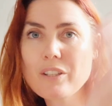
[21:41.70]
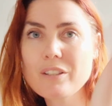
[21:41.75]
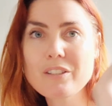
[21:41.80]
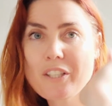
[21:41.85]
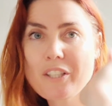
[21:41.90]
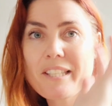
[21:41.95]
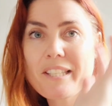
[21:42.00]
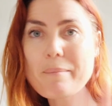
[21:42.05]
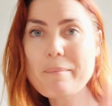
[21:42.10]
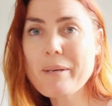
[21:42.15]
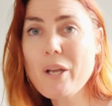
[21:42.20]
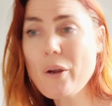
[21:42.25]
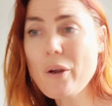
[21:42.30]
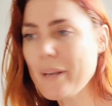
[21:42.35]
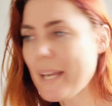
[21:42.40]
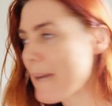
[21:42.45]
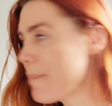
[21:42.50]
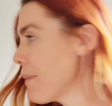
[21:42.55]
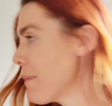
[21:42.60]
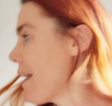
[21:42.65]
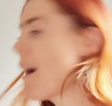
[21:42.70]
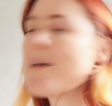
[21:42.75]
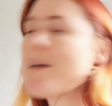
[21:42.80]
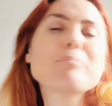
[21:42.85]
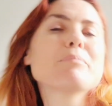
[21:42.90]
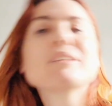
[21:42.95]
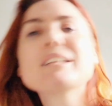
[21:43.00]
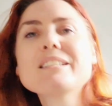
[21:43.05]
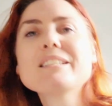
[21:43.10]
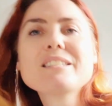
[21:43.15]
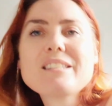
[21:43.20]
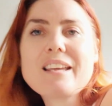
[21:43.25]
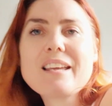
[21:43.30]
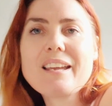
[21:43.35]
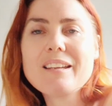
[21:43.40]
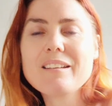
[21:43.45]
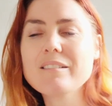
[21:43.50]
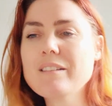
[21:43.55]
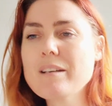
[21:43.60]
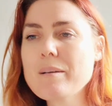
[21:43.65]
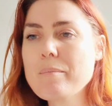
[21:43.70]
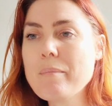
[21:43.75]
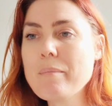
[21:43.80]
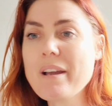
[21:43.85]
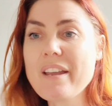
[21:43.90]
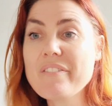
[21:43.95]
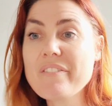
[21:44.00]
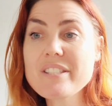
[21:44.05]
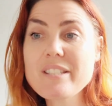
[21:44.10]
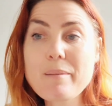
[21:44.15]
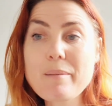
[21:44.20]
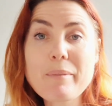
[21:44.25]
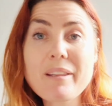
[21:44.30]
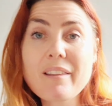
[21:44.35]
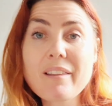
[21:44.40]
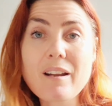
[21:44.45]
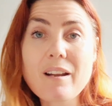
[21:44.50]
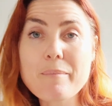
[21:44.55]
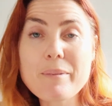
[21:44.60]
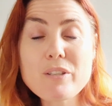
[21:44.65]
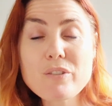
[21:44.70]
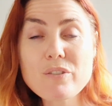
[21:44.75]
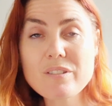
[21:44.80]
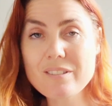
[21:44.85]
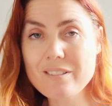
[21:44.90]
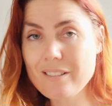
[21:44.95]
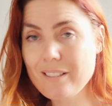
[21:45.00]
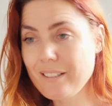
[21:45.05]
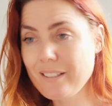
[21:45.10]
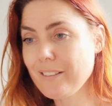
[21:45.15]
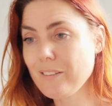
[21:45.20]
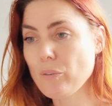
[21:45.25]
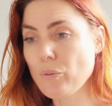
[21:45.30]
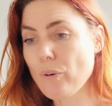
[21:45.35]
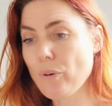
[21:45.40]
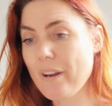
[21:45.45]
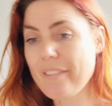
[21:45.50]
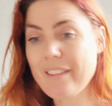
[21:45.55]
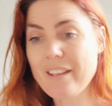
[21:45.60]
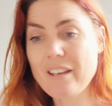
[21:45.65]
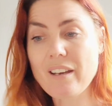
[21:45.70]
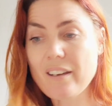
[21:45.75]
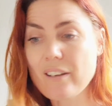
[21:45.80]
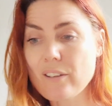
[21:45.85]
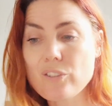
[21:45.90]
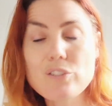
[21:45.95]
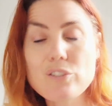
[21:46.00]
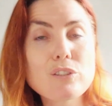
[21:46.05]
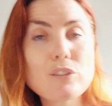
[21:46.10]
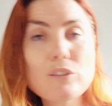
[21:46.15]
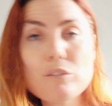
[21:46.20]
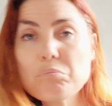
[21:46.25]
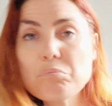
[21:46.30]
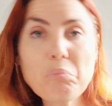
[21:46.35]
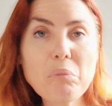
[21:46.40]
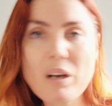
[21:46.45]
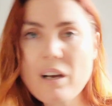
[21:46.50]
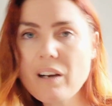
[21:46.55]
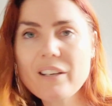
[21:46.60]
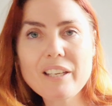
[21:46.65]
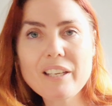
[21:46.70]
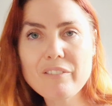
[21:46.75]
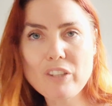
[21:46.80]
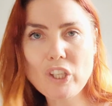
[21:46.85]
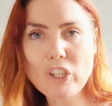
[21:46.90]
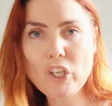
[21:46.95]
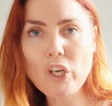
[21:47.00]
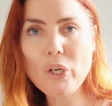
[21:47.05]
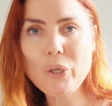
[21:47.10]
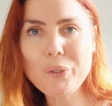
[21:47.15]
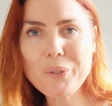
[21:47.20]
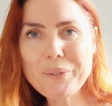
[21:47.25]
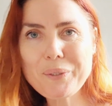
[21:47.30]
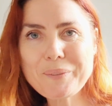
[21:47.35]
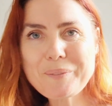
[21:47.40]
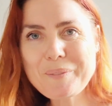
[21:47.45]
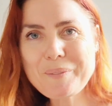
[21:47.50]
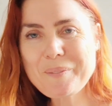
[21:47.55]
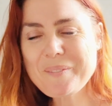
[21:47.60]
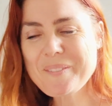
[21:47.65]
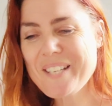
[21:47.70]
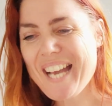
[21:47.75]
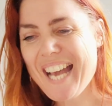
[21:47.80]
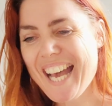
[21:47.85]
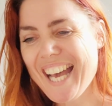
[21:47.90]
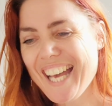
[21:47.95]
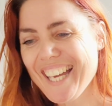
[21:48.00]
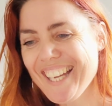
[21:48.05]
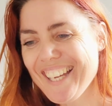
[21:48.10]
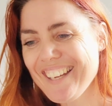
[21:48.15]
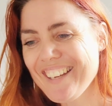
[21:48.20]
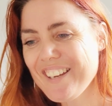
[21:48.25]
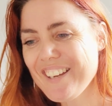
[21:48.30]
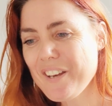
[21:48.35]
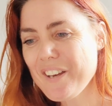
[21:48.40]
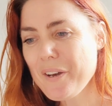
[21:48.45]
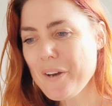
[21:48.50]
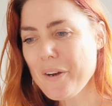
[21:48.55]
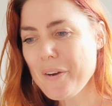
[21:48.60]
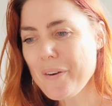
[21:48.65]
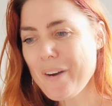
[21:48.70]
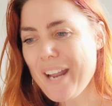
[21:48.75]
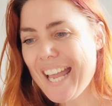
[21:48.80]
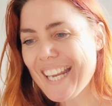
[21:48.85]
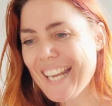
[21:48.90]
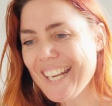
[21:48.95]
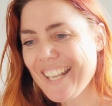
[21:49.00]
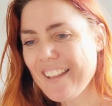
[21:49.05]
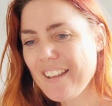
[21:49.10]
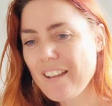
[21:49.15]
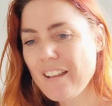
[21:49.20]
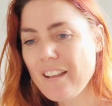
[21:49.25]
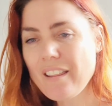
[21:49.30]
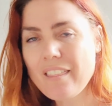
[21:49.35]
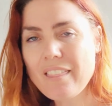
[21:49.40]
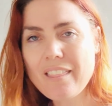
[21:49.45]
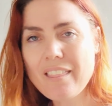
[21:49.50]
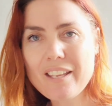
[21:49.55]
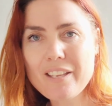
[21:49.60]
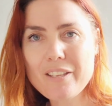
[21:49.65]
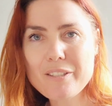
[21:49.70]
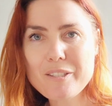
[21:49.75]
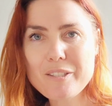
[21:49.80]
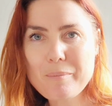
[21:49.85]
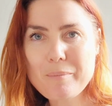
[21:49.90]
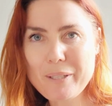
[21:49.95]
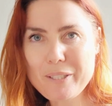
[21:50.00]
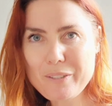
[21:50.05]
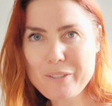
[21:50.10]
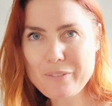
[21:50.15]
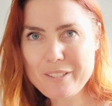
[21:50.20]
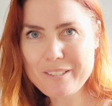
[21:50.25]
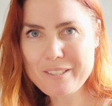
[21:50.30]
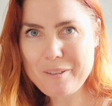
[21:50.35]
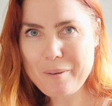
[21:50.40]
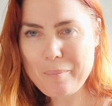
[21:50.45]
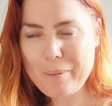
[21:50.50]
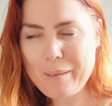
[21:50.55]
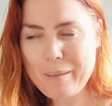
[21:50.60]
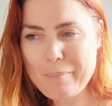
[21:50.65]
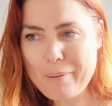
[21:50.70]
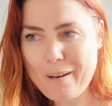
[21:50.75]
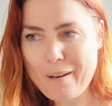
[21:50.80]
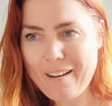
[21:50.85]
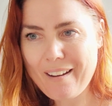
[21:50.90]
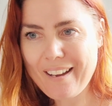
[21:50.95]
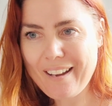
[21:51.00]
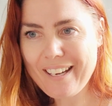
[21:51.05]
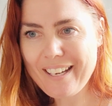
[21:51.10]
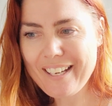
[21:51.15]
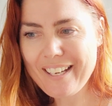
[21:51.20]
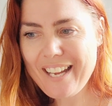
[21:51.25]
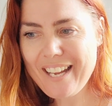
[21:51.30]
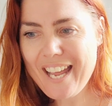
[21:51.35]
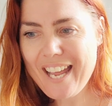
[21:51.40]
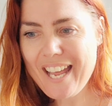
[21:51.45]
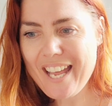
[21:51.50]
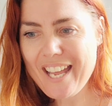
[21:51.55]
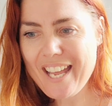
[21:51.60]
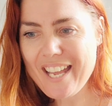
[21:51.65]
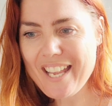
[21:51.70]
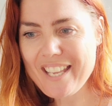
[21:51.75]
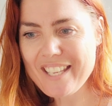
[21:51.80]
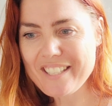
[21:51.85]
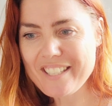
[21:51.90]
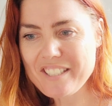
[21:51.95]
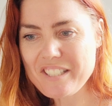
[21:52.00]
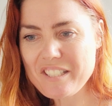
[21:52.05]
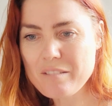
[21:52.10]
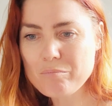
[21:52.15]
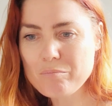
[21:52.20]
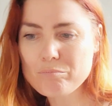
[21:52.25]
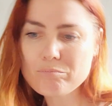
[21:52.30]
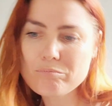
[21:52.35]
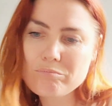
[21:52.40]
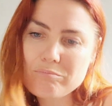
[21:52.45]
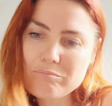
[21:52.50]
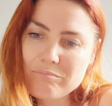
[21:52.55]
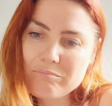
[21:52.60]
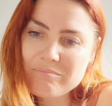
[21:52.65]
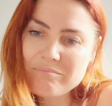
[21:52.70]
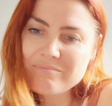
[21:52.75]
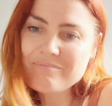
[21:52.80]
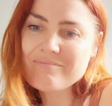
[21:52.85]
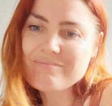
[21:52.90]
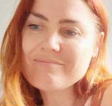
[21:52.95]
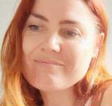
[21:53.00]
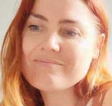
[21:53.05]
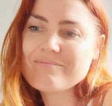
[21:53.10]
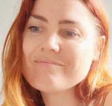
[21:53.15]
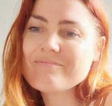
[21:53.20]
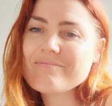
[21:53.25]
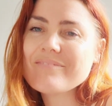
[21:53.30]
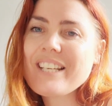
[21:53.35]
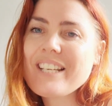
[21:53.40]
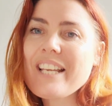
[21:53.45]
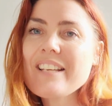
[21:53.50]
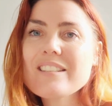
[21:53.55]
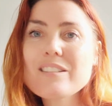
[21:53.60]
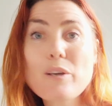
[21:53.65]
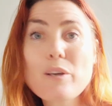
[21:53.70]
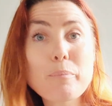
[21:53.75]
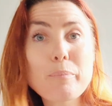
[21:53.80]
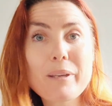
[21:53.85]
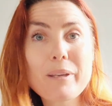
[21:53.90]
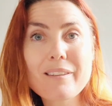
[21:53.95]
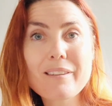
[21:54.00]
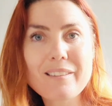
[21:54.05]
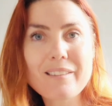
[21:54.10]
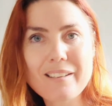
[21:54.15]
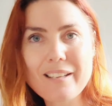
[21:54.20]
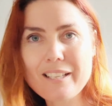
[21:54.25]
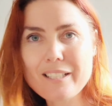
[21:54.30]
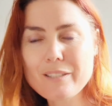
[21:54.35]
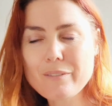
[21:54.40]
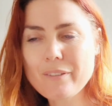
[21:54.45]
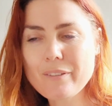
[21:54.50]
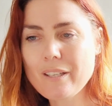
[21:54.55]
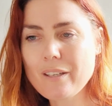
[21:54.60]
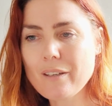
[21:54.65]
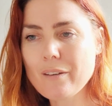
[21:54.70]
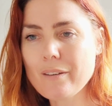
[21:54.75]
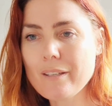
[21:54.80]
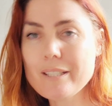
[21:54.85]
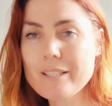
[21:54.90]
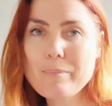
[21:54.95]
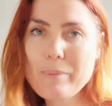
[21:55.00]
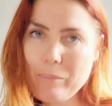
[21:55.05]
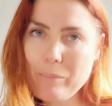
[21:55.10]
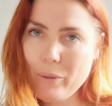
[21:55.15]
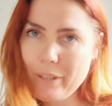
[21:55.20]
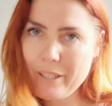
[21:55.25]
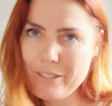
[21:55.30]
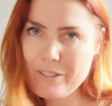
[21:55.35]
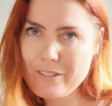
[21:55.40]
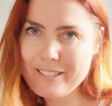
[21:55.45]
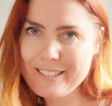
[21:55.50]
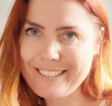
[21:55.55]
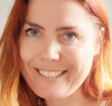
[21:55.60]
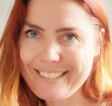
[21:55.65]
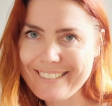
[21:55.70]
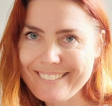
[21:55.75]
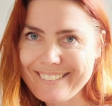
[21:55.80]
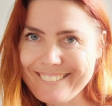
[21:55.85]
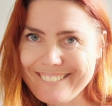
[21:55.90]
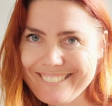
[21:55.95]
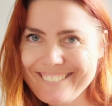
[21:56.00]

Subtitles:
let me know, hit me up, let's see. If it's something that I'm interested in or I think I could do, I'll give it a go. Yeah. All right, thank you so much for stopping by, and here's hoping that the next video is a bit more interesting.